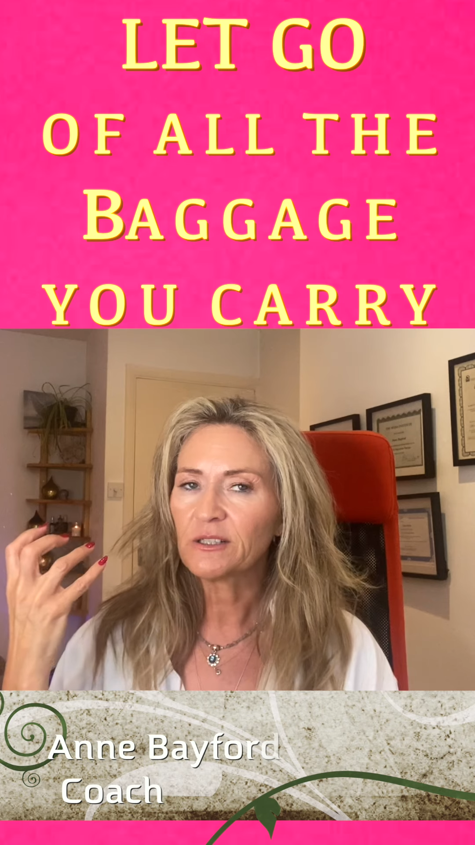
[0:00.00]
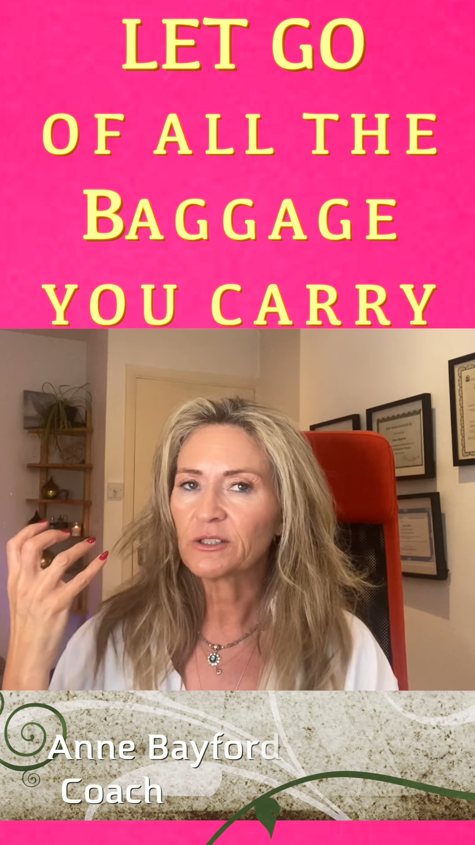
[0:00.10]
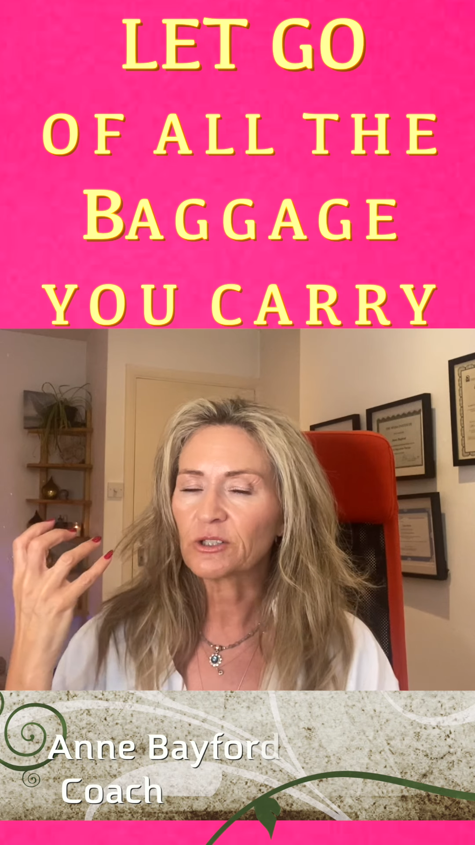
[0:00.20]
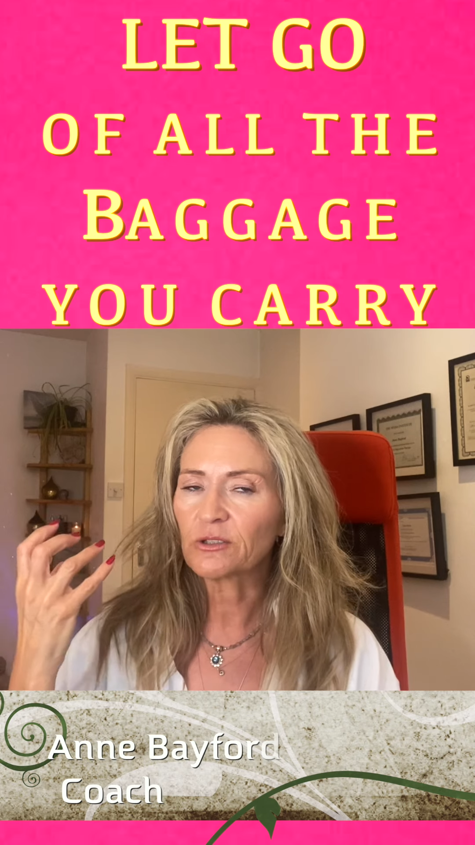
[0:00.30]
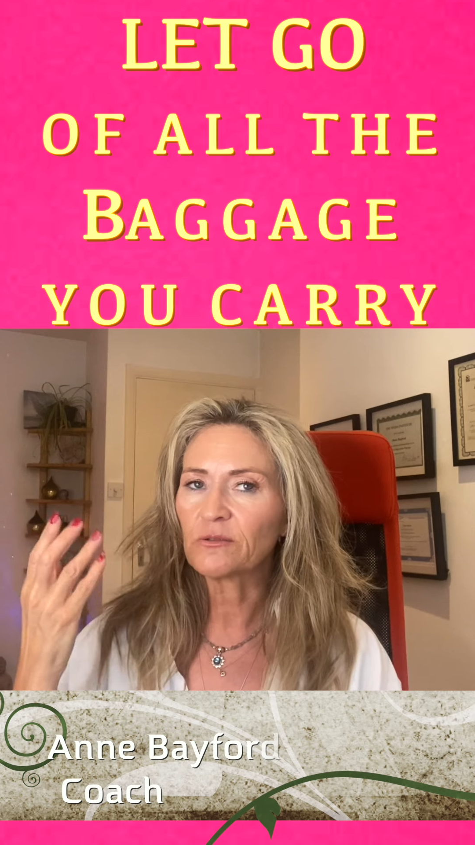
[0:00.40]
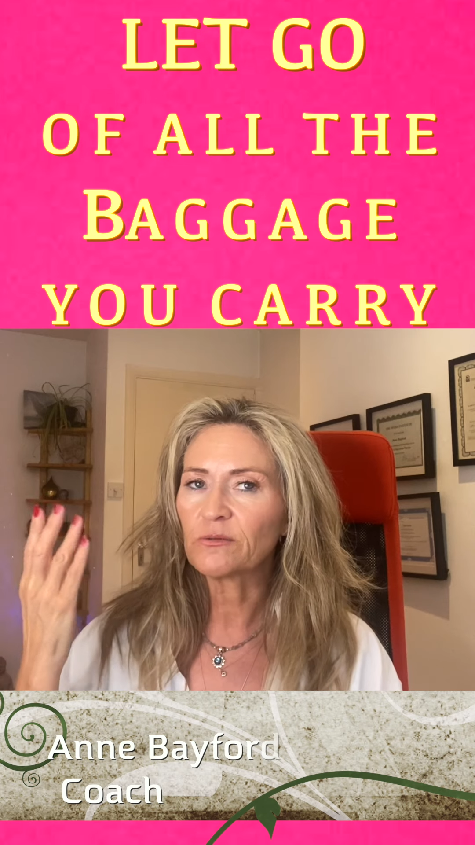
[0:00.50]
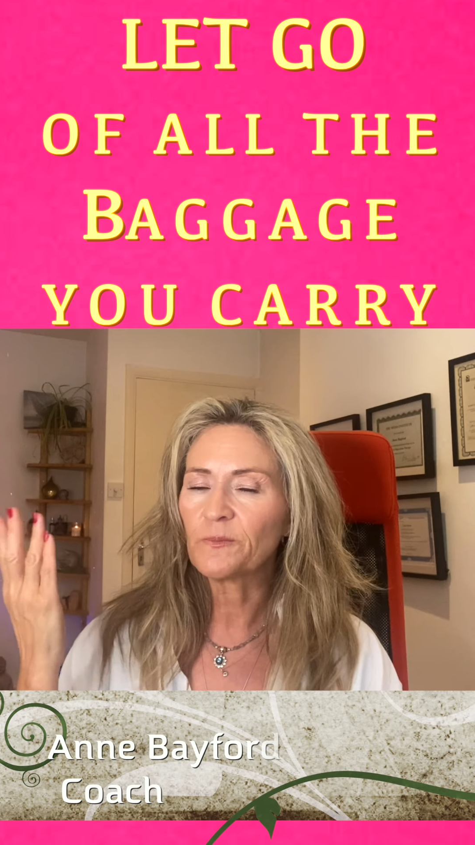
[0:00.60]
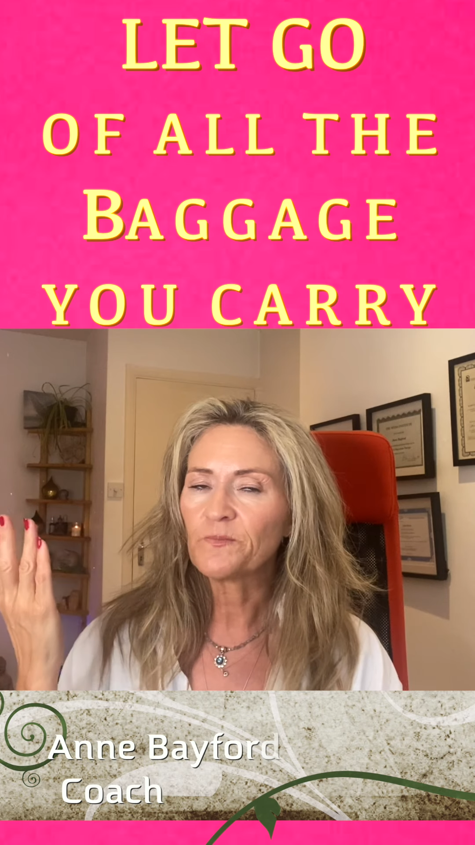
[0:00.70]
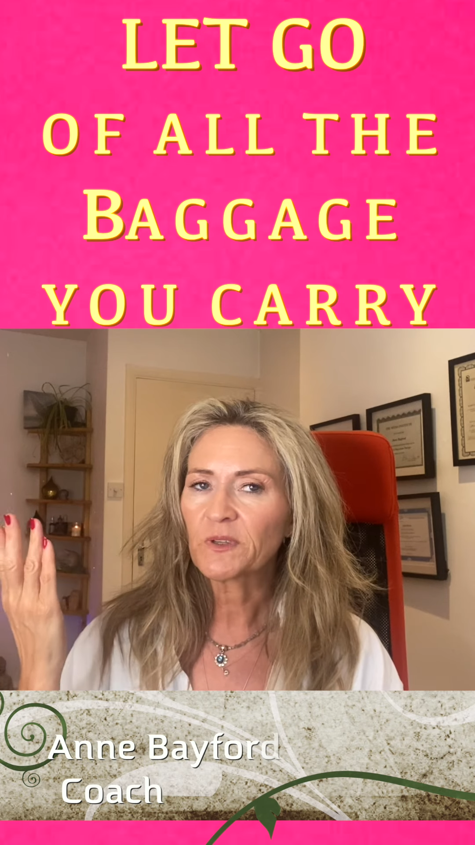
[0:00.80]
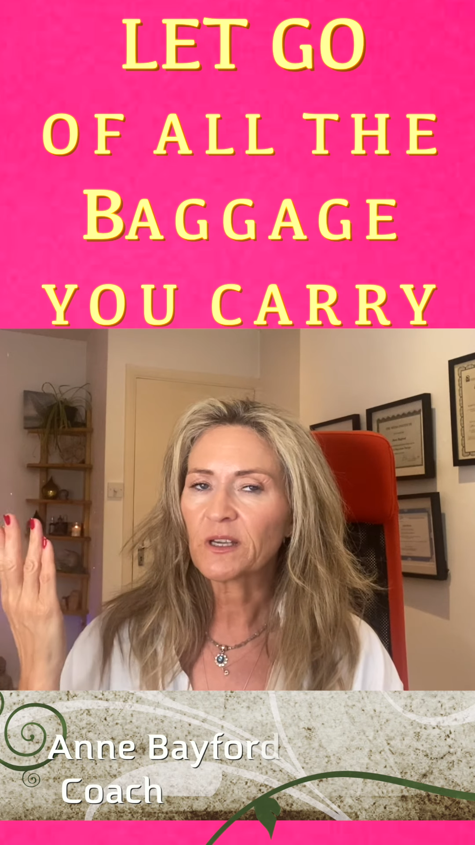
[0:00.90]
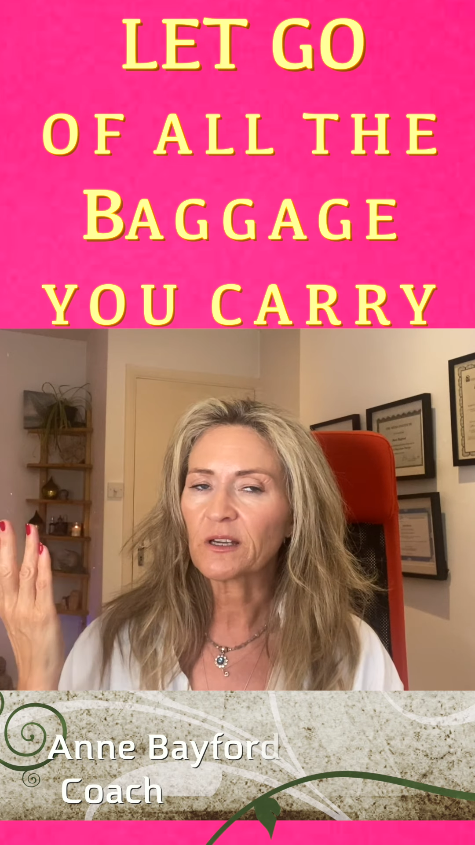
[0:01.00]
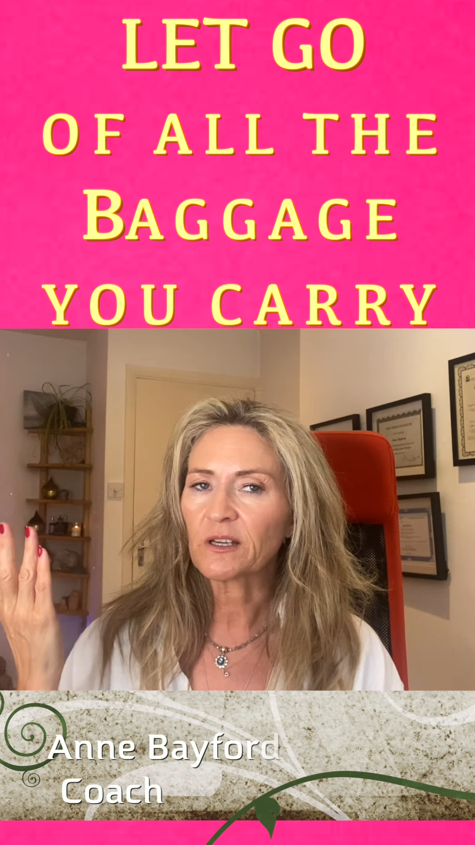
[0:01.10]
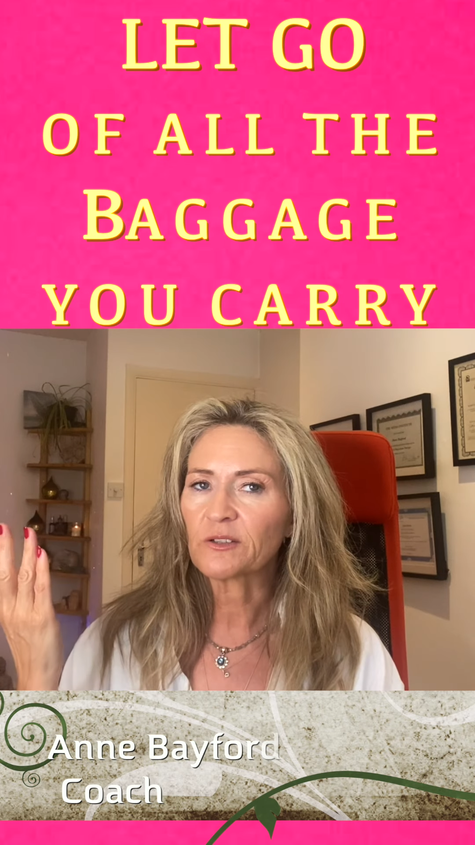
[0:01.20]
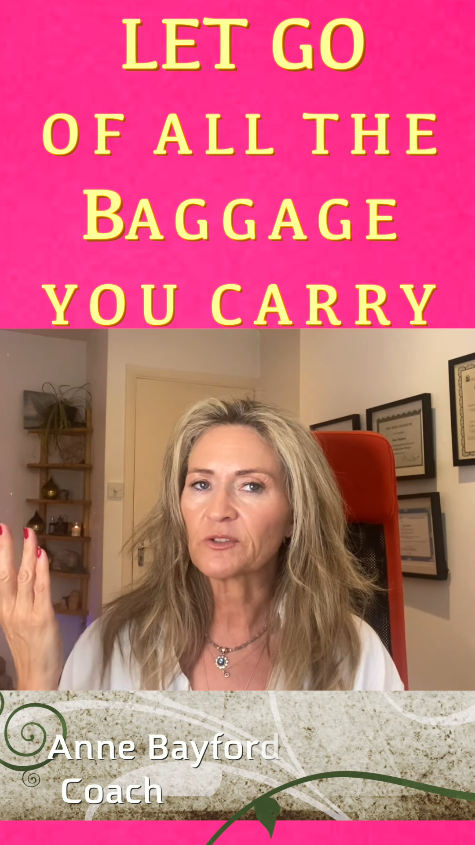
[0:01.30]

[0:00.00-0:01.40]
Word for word: to uh,